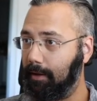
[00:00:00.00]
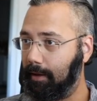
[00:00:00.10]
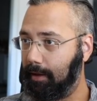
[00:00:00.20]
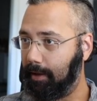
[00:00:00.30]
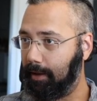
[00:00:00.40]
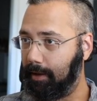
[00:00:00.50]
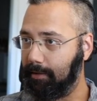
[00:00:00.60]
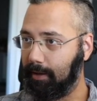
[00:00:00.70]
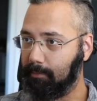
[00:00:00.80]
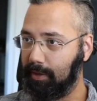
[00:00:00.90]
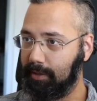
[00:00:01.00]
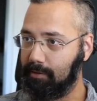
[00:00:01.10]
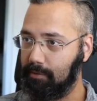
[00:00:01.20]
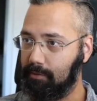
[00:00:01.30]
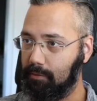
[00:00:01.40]
That place
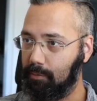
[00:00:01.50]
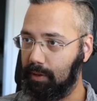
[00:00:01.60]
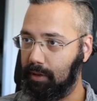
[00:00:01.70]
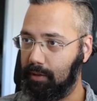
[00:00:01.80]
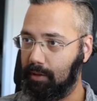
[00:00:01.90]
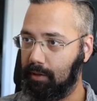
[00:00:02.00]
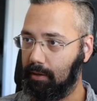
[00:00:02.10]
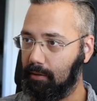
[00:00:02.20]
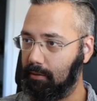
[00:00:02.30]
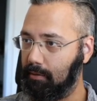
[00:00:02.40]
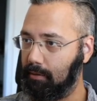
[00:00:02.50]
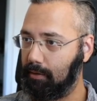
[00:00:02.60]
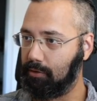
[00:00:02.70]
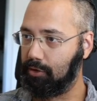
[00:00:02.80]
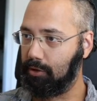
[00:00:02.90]
used to be a
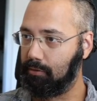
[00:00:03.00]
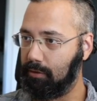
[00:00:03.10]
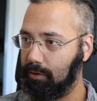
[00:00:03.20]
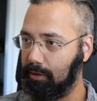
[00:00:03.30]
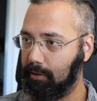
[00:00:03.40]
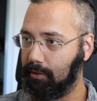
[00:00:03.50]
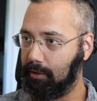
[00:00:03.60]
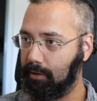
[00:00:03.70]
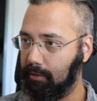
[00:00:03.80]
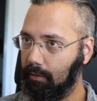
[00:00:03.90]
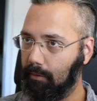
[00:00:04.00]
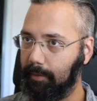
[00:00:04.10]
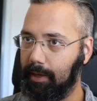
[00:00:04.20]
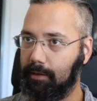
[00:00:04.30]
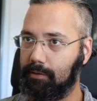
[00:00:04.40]
children area. Oh my
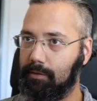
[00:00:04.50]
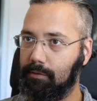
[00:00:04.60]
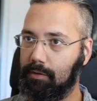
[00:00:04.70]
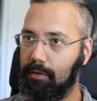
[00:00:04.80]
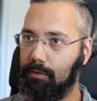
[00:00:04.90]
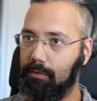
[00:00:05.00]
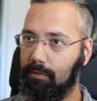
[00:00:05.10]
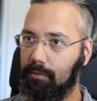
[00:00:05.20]
god, this is so slow.